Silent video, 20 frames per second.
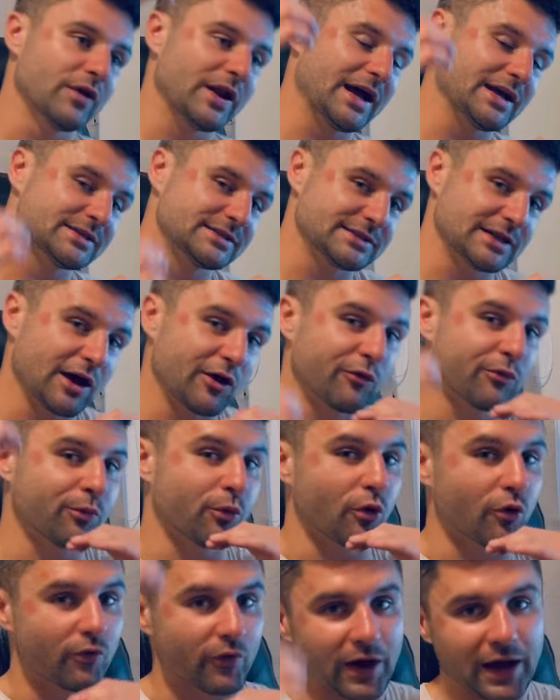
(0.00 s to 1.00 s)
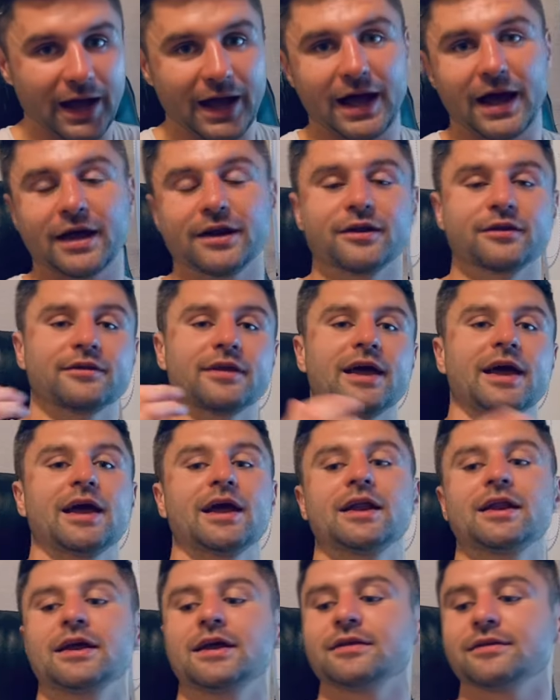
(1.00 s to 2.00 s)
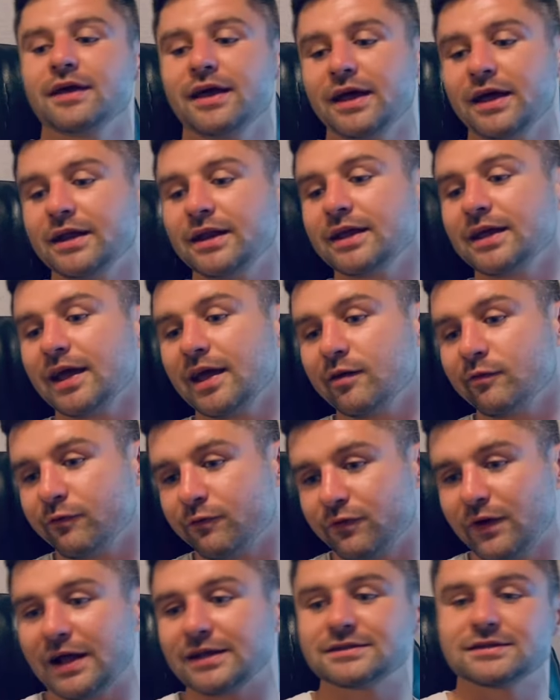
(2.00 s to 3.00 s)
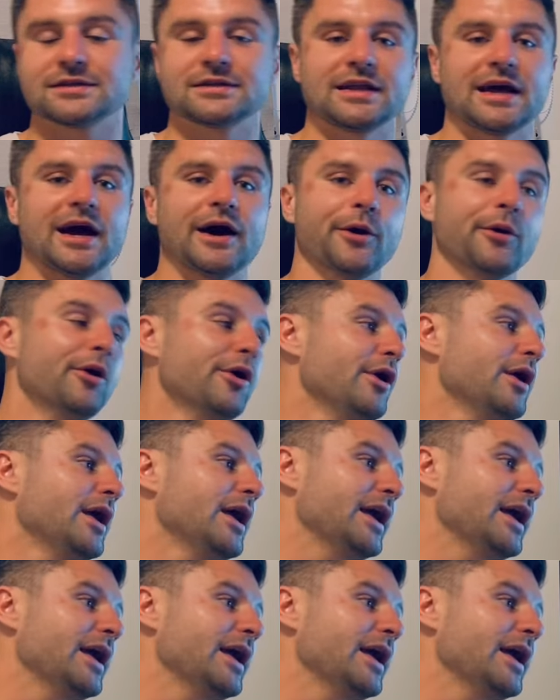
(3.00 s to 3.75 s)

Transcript: that southpaw right hand of Doheny. Doheny getting flattened out.